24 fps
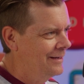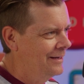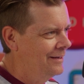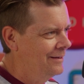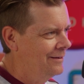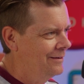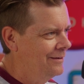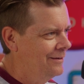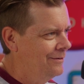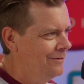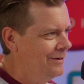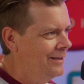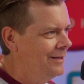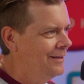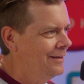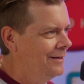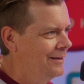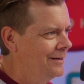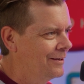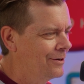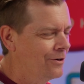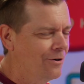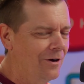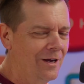The guy, what?
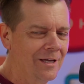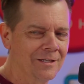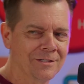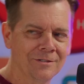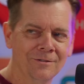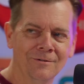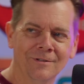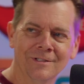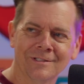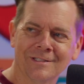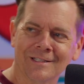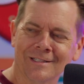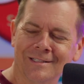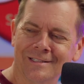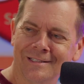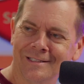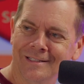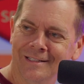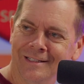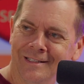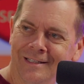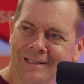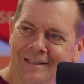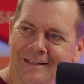Chris, who is
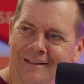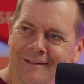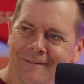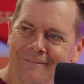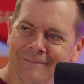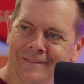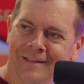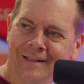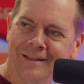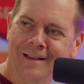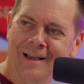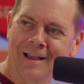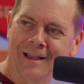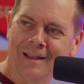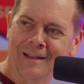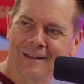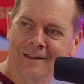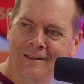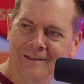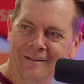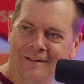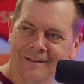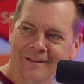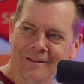this? The
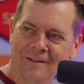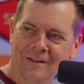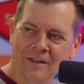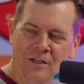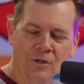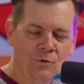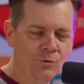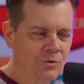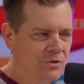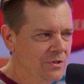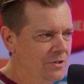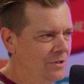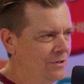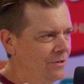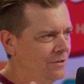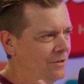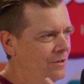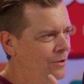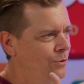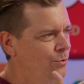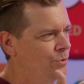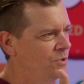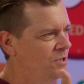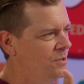guy. He was
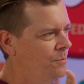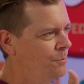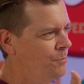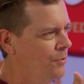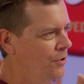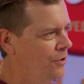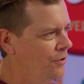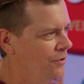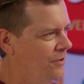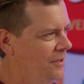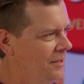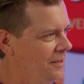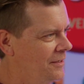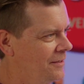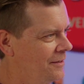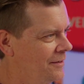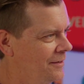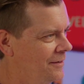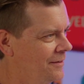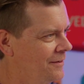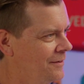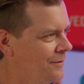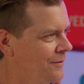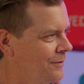the bird in
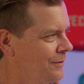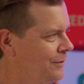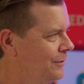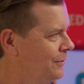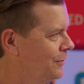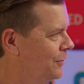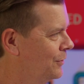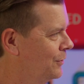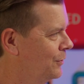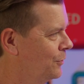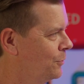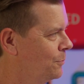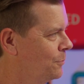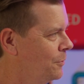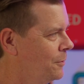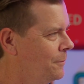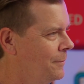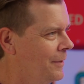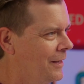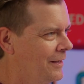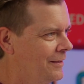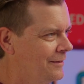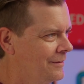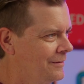The Little
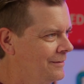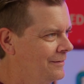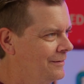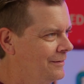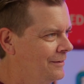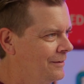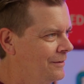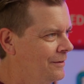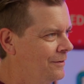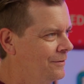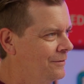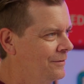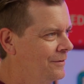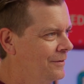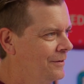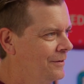Mermaid, you know?